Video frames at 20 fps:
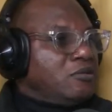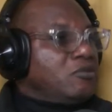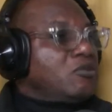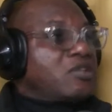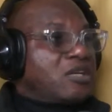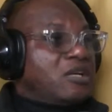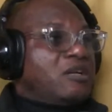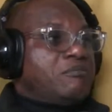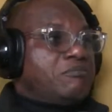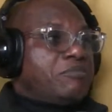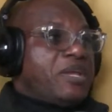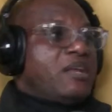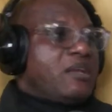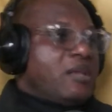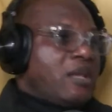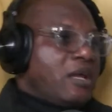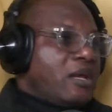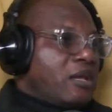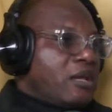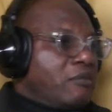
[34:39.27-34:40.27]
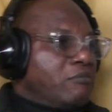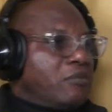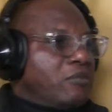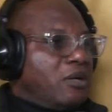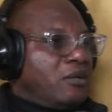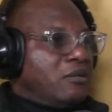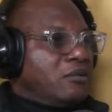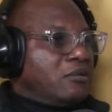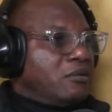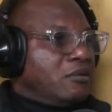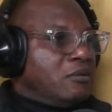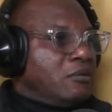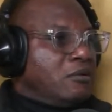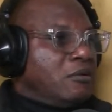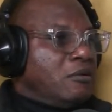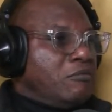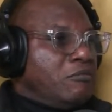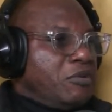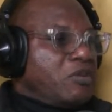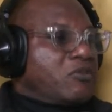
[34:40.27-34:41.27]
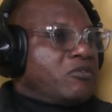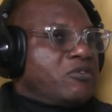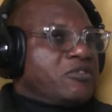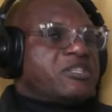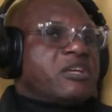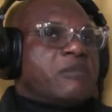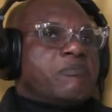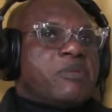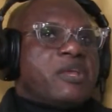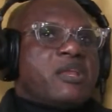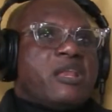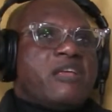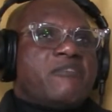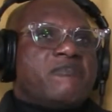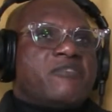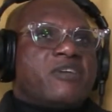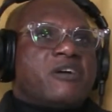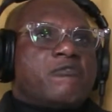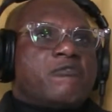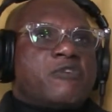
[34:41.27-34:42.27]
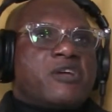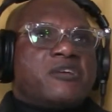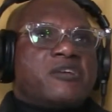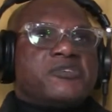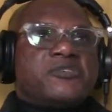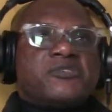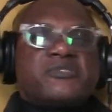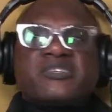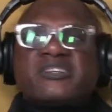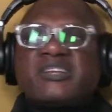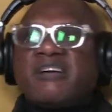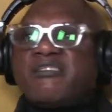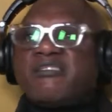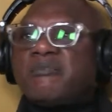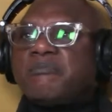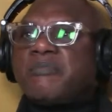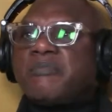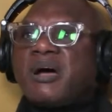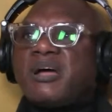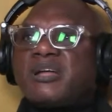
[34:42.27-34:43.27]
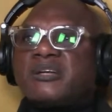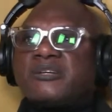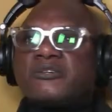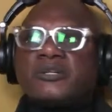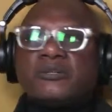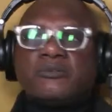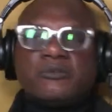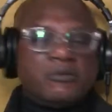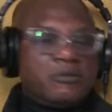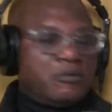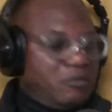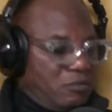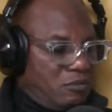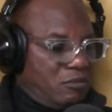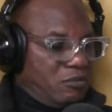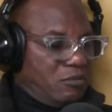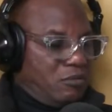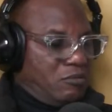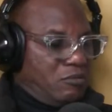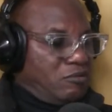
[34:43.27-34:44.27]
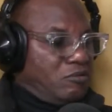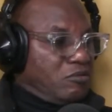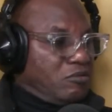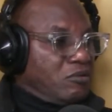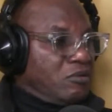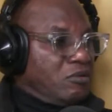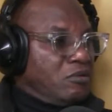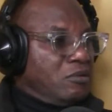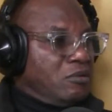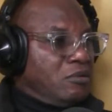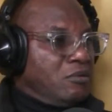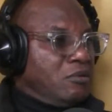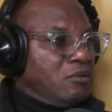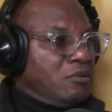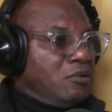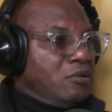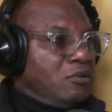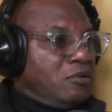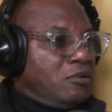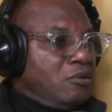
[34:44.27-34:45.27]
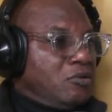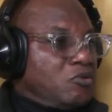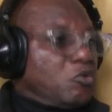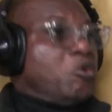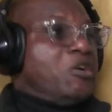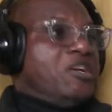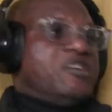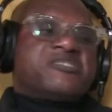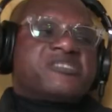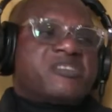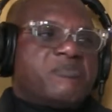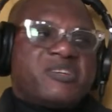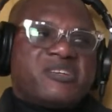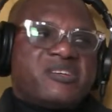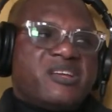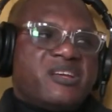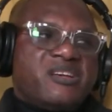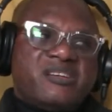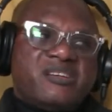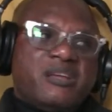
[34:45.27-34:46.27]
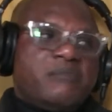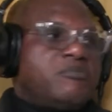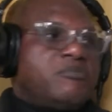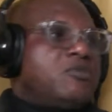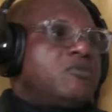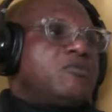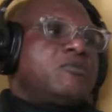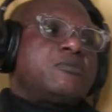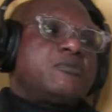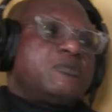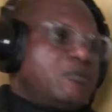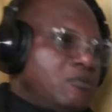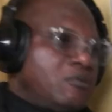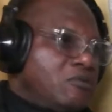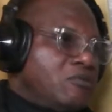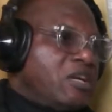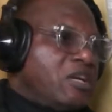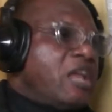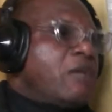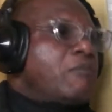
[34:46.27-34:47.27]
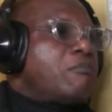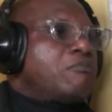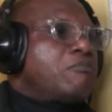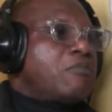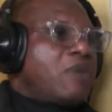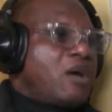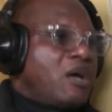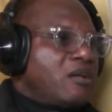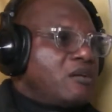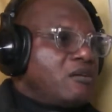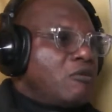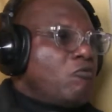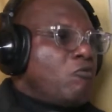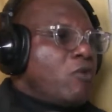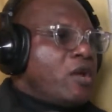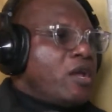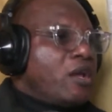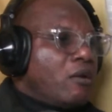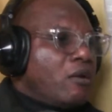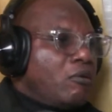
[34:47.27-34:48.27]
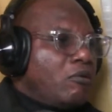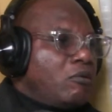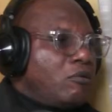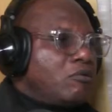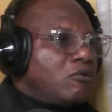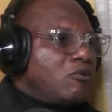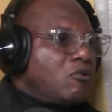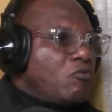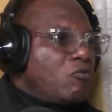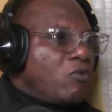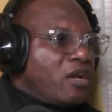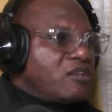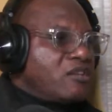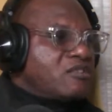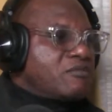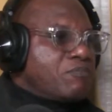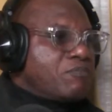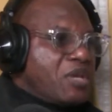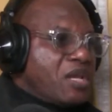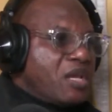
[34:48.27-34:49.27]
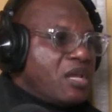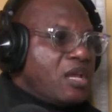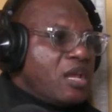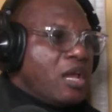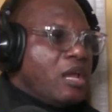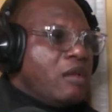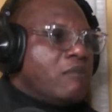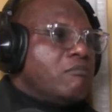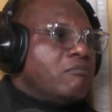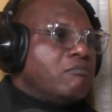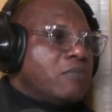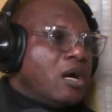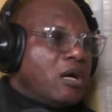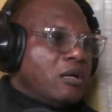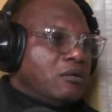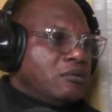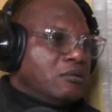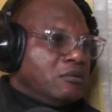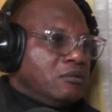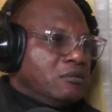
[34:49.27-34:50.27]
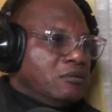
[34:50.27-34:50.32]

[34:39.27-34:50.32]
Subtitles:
You can't be like a man because they believe that we are using our manhood to intimidate them. No, a man will always be a man.